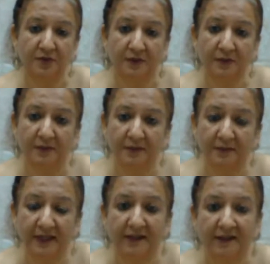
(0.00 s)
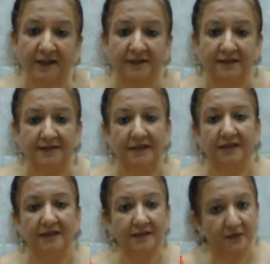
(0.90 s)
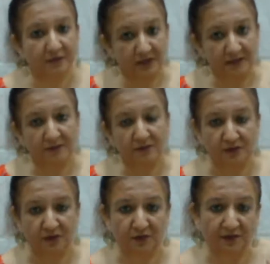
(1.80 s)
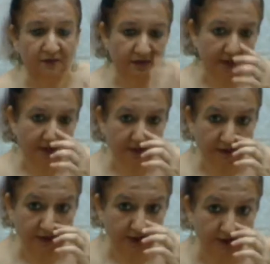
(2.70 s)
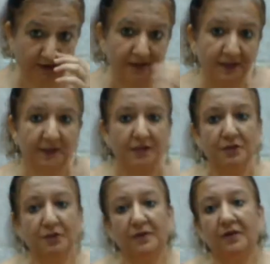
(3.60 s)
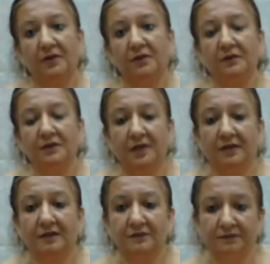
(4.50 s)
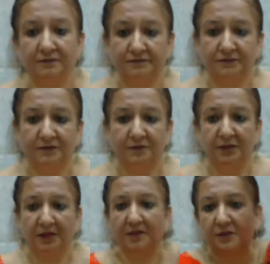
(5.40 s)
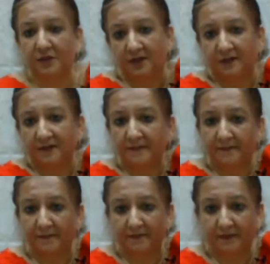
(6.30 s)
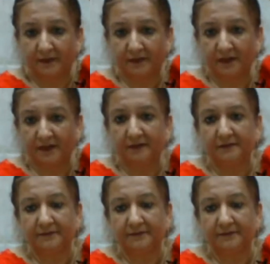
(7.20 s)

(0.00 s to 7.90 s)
we will be saying the same switch word phrase over here. So we go up from here to here. Okay.